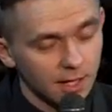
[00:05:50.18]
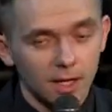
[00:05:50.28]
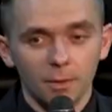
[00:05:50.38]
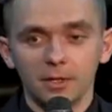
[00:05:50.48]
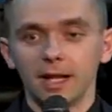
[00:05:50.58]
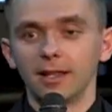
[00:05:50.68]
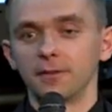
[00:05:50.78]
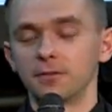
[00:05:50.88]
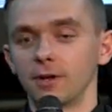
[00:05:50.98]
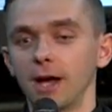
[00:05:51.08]
When I
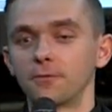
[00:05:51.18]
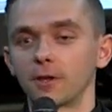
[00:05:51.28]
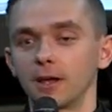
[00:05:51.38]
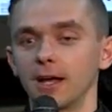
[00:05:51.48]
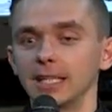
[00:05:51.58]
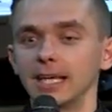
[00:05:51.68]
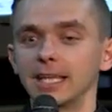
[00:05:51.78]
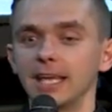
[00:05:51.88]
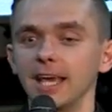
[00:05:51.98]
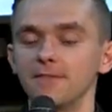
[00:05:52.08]
left to Africa and I
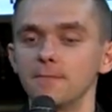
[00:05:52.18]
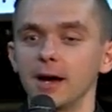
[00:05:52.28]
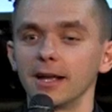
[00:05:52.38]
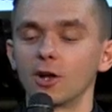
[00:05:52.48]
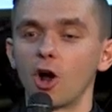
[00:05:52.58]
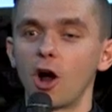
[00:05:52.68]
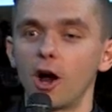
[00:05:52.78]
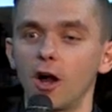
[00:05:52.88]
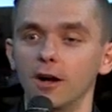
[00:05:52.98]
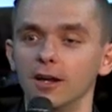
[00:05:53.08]
gave my
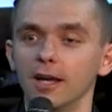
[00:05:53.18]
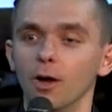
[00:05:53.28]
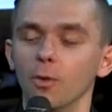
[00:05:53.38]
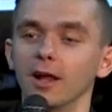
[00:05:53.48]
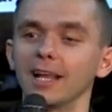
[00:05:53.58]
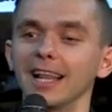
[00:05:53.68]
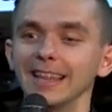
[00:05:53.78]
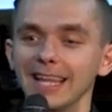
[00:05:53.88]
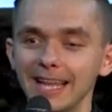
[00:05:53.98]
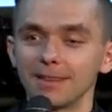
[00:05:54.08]
car, well, I
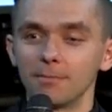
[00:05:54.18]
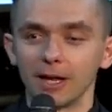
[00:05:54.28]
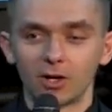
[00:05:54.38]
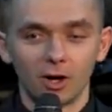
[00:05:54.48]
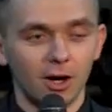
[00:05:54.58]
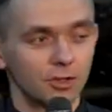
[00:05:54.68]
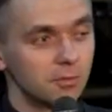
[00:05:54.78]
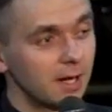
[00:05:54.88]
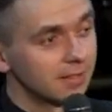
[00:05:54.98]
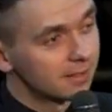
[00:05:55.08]
lent my car to
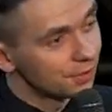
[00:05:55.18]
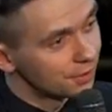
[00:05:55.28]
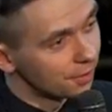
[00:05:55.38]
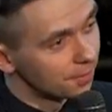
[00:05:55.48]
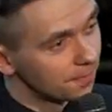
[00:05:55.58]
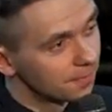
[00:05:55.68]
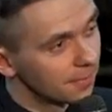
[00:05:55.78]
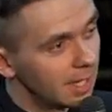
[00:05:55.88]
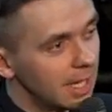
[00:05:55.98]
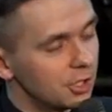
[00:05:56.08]
my sister.
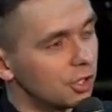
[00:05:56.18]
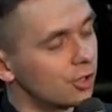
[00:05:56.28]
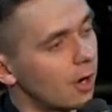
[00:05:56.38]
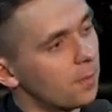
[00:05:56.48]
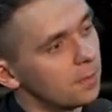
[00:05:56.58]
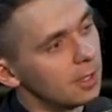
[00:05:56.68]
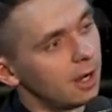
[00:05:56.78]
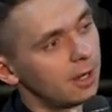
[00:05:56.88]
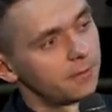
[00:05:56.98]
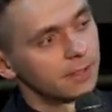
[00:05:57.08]
She dropped me
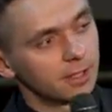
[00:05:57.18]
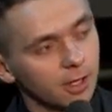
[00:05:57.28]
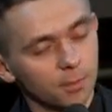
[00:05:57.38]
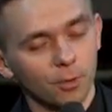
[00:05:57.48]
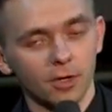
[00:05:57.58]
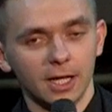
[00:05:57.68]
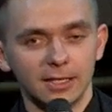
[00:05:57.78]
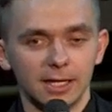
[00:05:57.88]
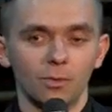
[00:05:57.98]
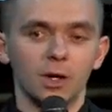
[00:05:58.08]
off at the airport and
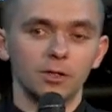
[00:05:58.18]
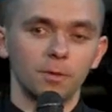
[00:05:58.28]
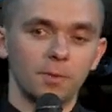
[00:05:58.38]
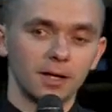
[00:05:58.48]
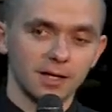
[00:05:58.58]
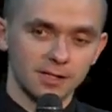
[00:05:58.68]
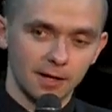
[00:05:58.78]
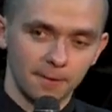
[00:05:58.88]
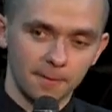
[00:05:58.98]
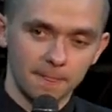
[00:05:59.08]
then went to pick us
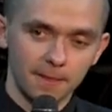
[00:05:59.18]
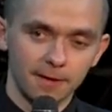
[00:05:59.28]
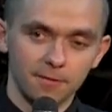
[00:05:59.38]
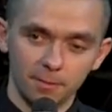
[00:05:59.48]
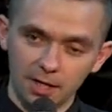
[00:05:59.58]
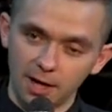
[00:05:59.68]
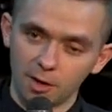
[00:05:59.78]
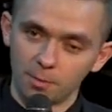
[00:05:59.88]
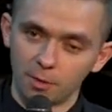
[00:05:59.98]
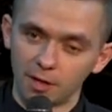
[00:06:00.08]
up from the
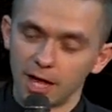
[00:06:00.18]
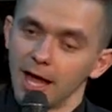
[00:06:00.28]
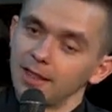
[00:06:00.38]
airport.